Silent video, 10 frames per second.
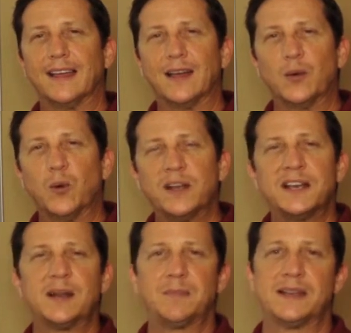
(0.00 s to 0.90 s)
Wouldn't
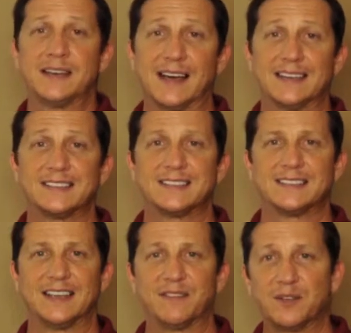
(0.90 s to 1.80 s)
it have been nice
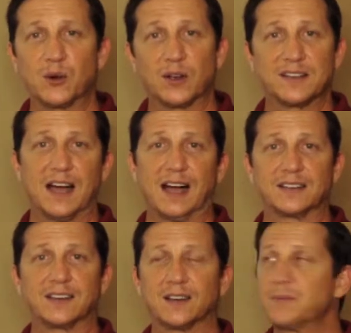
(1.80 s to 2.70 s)
if your
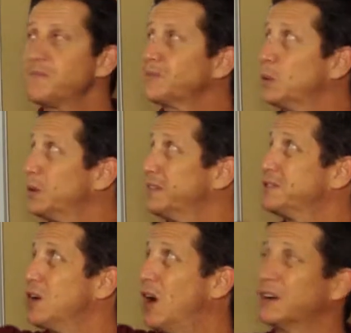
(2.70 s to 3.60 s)
doctor would have
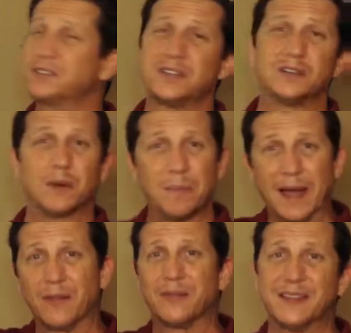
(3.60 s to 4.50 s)
talked to you
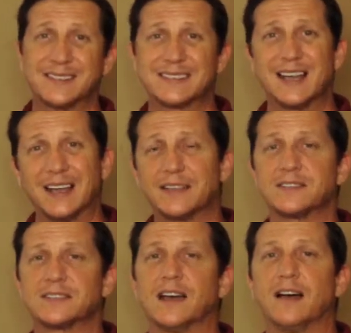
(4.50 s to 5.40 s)
about this kind of
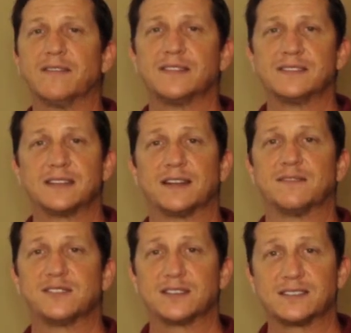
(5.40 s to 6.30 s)
stuff instead of
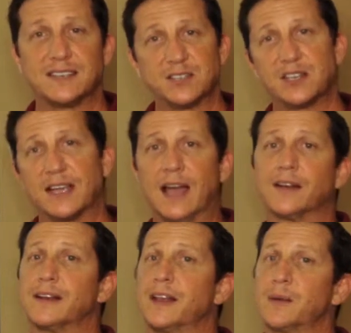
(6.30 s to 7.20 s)
just dishing out
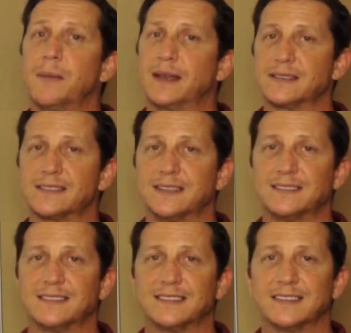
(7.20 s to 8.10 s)
another
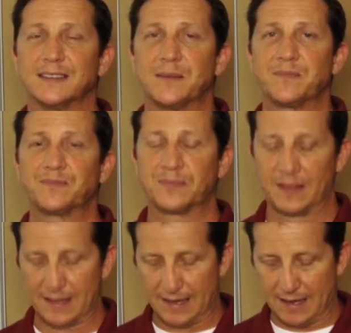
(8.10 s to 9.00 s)
medicine?
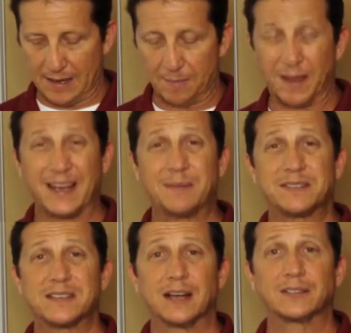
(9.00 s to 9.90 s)
My name
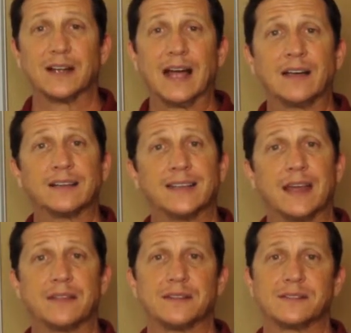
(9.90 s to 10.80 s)
is Dr. Alan
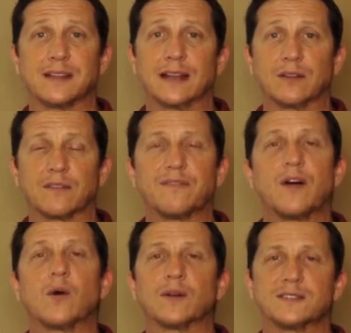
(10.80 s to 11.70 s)
Nathans, and I look
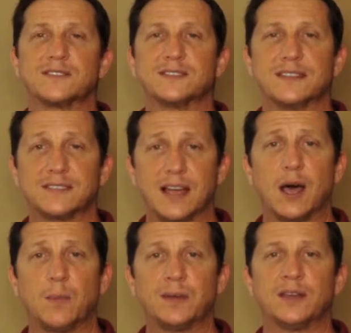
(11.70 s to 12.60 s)
forward to
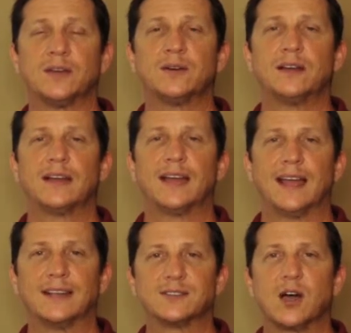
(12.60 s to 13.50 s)
helping you
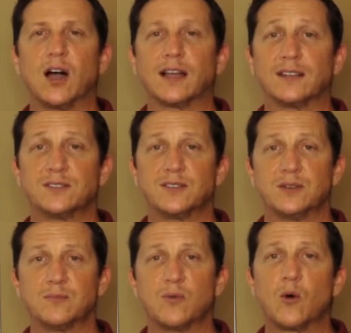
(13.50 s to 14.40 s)
and talking to
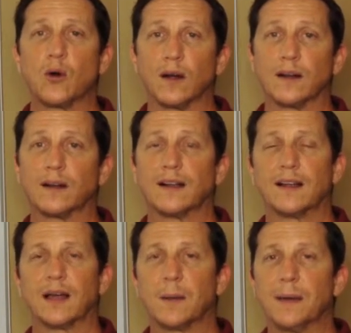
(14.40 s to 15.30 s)
you more
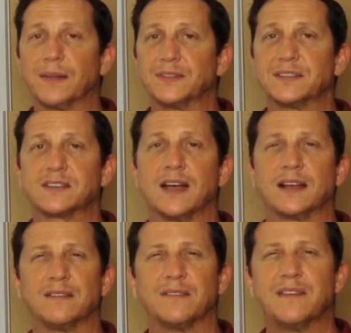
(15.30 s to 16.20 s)
about this
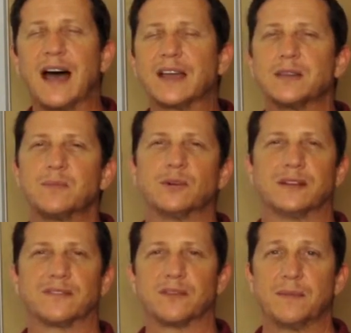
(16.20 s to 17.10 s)
kind of valuable
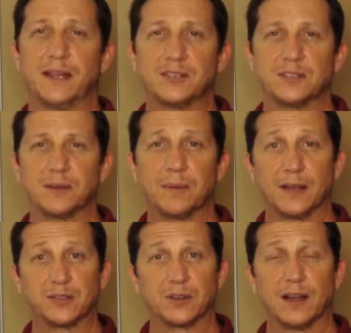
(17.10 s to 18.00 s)
information
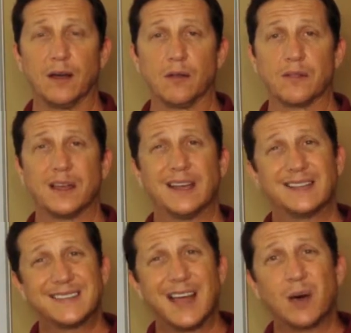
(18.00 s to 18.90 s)
about your health
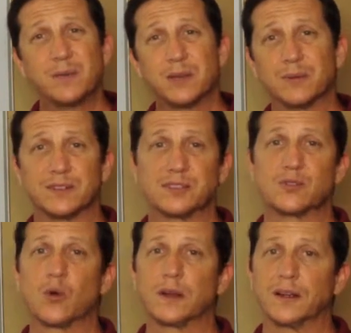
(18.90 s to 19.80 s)
to help you
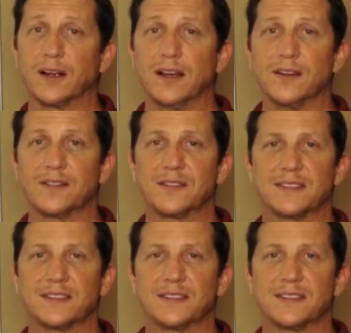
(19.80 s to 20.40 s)
restore your health.